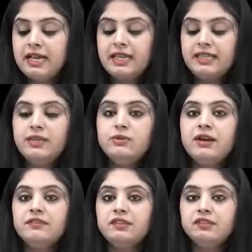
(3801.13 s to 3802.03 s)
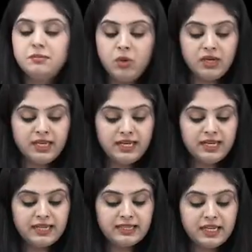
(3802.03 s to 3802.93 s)
And then you have this small
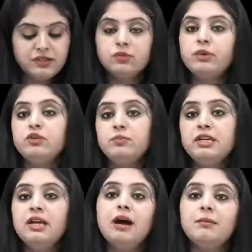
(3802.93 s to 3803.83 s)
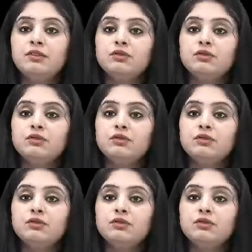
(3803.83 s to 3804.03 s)
hill, and that is going to be gamma.